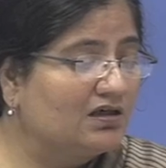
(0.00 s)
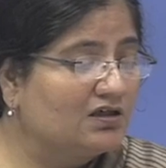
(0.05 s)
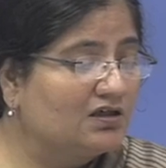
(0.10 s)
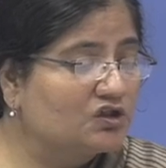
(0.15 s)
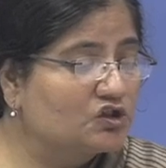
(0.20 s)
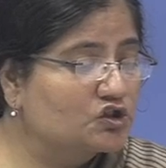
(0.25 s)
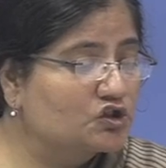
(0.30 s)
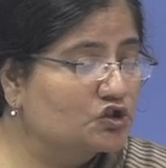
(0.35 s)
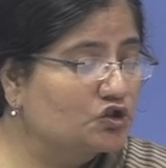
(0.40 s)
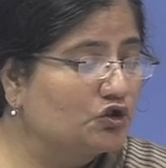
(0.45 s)

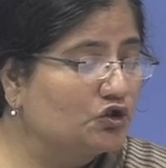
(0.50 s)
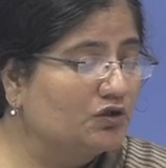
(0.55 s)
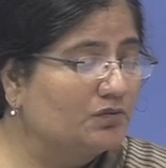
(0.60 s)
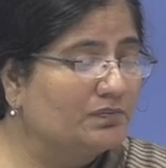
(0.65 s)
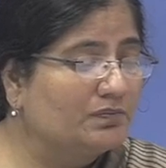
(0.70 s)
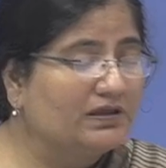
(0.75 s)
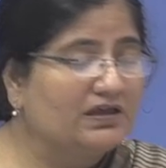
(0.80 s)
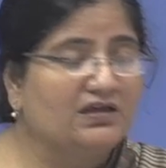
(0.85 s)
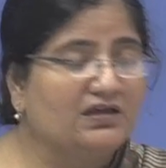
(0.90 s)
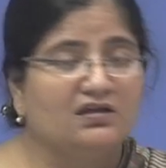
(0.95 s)
should
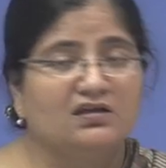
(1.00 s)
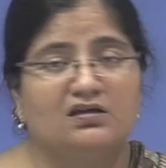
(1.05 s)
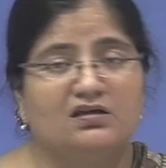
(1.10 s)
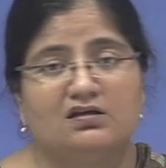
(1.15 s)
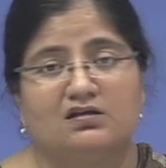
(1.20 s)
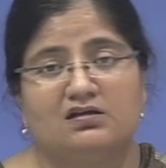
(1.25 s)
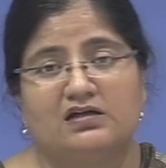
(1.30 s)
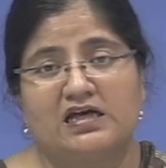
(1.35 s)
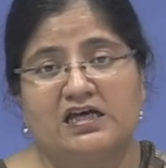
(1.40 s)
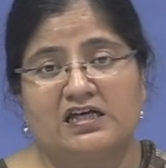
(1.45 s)
be
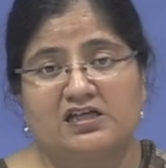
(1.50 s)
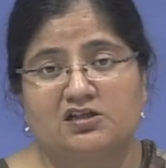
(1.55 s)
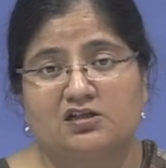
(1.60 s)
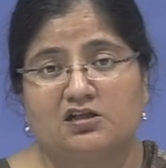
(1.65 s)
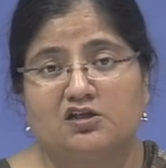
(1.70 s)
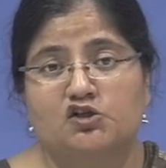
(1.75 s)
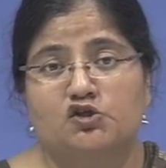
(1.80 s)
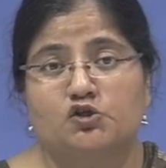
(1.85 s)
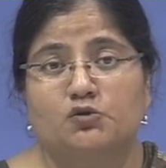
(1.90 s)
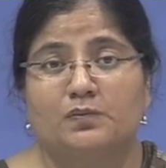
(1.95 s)

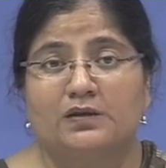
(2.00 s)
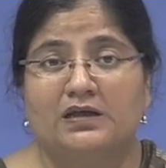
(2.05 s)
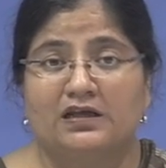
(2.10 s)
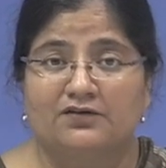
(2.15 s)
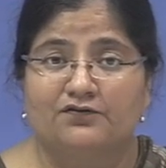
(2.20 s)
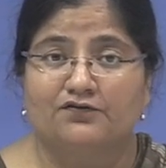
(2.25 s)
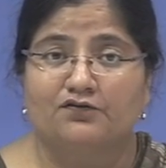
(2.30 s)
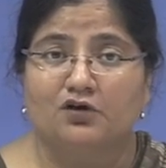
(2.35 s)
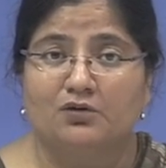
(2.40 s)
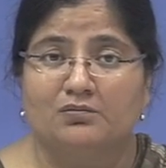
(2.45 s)

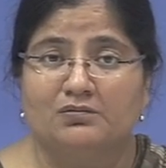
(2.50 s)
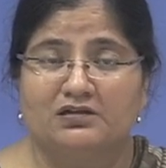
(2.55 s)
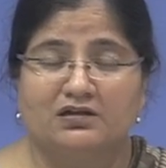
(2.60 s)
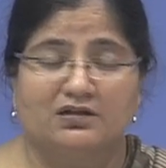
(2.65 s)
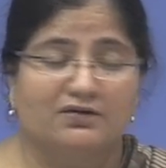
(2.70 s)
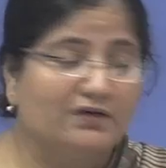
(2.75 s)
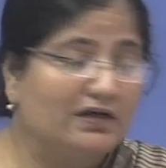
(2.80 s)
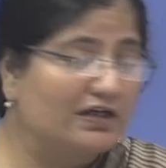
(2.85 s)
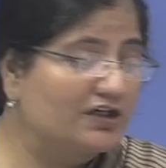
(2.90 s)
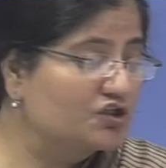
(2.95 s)

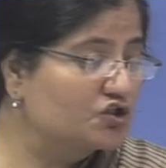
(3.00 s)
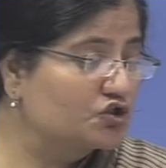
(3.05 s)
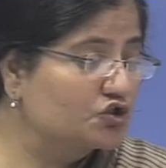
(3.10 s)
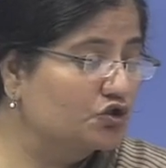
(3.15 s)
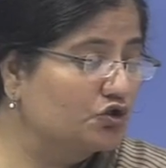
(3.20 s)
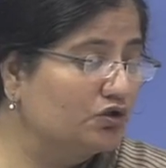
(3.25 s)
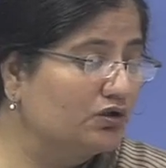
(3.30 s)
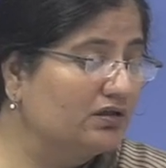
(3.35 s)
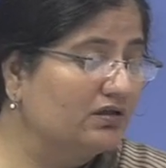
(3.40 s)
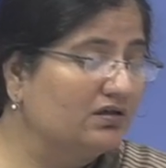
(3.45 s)
informative and
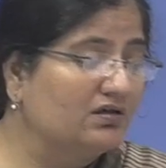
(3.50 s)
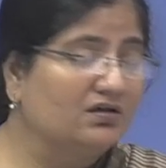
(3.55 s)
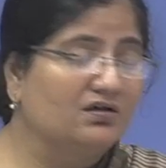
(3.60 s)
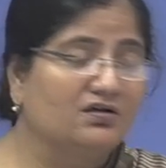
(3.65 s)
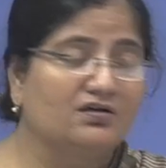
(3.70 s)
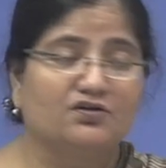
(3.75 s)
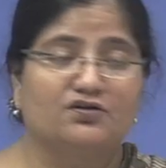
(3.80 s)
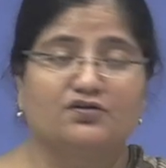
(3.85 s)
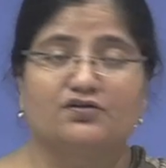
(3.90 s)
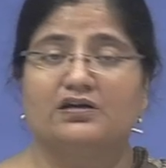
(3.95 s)
should
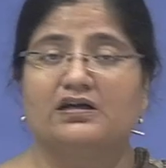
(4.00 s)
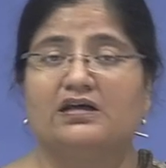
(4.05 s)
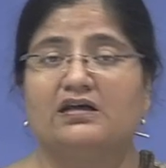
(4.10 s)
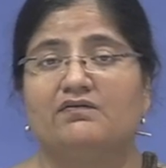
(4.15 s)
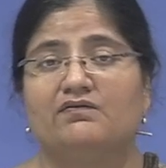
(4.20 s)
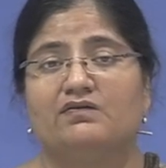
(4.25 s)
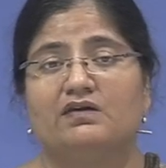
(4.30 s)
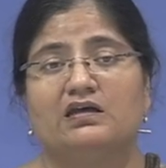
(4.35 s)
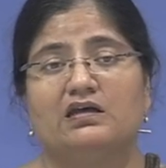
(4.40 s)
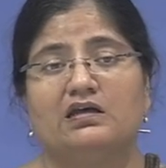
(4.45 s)

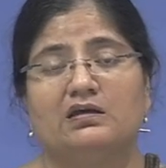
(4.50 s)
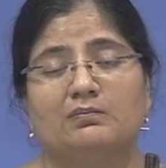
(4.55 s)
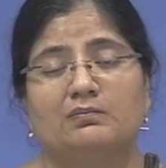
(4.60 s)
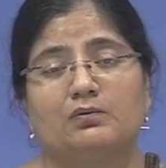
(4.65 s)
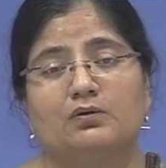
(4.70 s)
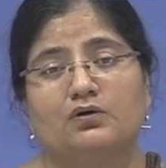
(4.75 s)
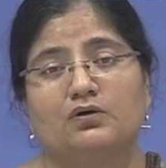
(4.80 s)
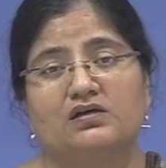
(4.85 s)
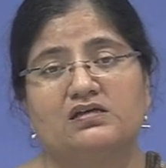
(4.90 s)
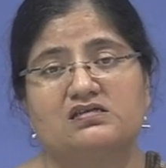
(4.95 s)
train the
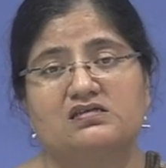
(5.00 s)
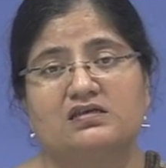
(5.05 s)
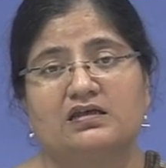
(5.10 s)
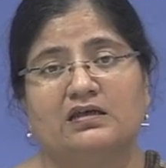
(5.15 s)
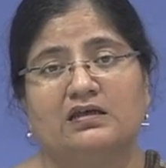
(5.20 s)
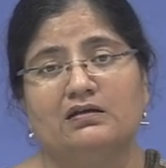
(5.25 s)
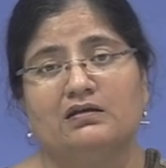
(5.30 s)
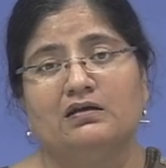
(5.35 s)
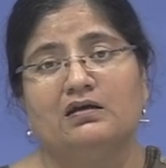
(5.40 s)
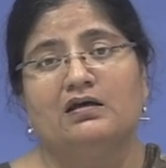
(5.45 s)
employees
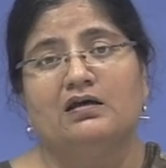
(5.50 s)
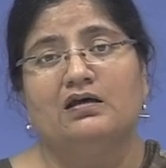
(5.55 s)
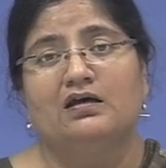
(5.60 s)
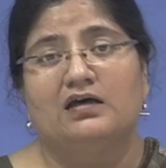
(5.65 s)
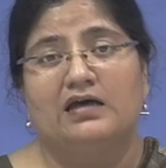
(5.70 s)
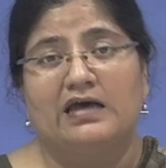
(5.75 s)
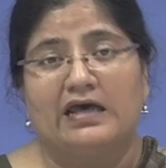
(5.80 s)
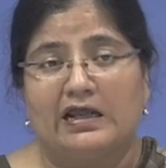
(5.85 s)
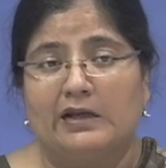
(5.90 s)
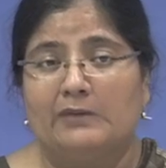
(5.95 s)
in
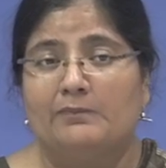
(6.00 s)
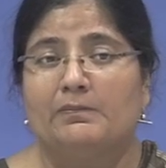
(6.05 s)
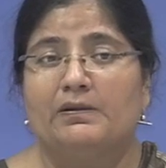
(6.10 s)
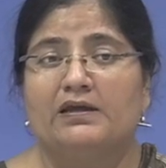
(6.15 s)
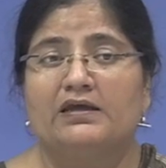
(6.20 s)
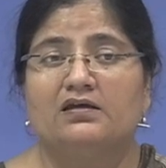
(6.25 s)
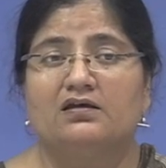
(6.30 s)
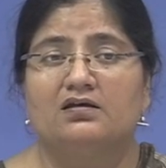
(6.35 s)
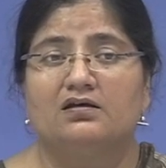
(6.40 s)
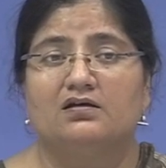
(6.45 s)

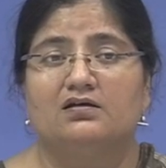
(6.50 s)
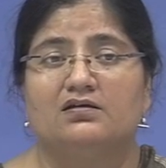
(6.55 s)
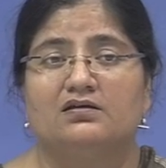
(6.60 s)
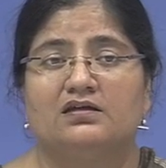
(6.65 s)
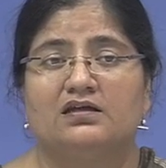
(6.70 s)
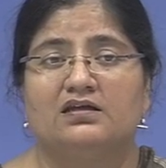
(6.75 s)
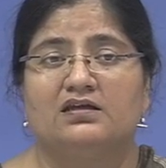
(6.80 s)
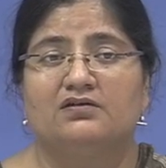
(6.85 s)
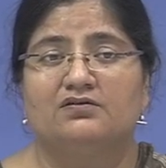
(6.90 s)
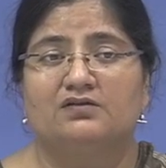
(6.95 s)
helping
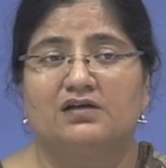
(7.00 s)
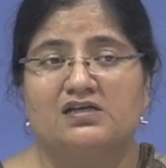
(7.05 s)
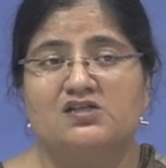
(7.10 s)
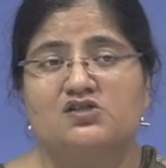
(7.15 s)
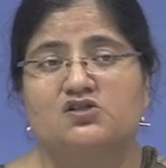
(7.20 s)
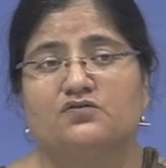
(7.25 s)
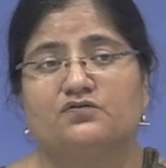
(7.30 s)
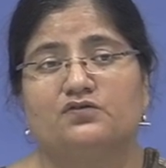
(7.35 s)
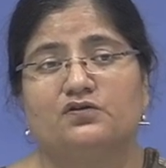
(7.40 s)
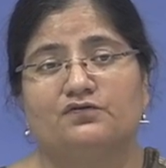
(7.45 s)
the rest
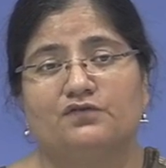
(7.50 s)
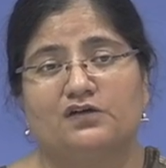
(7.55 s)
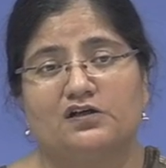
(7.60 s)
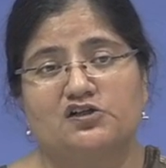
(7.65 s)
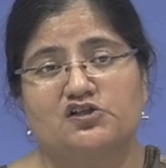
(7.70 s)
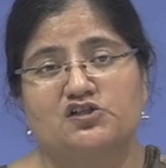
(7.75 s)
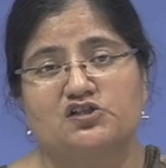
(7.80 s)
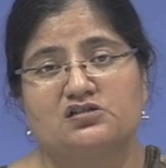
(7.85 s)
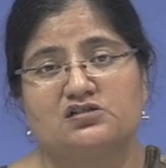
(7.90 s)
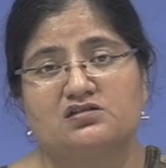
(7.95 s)
of the
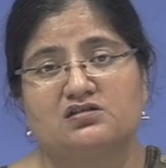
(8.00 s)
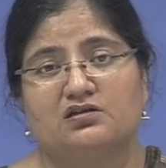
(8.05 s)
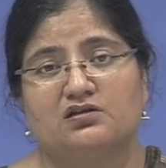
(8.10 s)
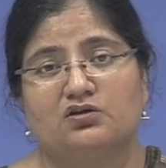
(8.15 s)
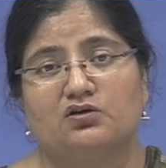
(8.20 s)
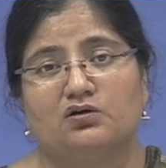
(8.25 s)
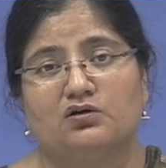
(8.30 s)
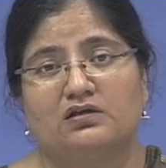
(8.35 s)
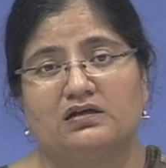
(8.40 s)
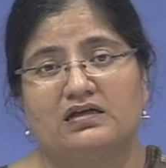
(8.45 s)
functions in the
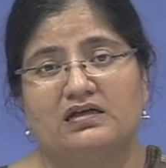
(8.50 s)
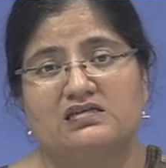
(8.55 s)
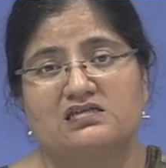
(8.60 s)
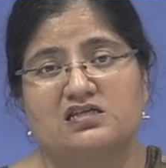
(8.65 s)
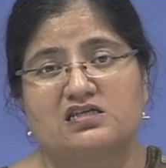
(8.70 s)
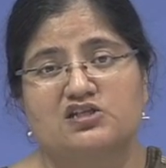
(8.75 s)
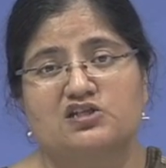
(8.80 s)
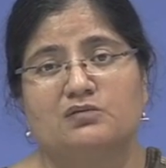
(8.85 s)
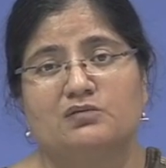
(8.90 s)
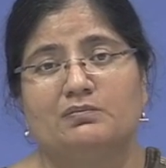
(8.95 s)

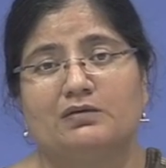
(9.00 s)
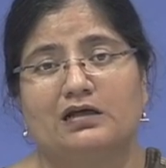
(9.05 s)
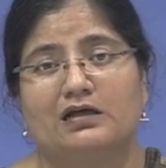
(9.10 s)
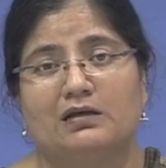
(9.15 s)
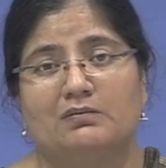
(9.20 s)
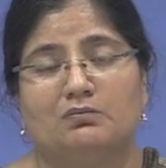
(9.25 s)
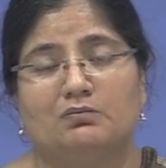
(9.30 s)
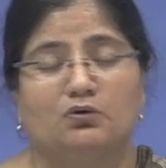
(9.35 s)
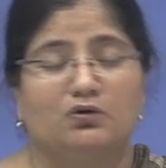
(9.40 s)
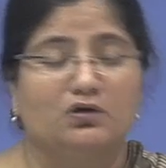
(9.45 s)
organization become
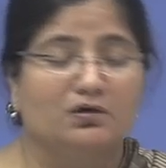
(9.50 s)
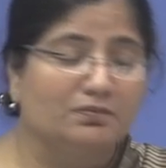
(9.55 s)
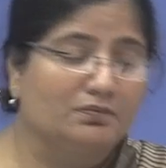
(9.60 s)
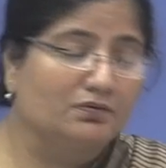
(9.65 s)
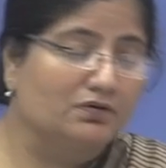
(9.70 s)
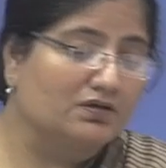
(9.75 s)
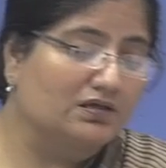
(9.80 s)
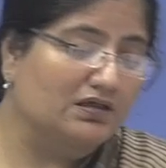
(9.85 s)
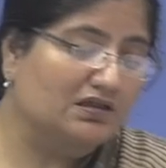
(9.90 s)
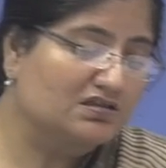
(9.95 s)
more
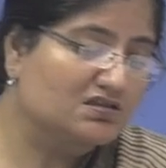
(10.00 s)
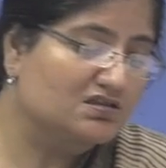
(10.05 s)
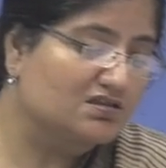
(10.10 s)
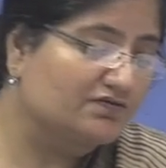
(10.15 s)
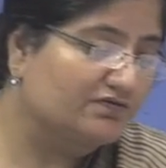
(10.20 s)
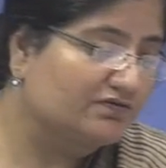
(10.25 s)
productive.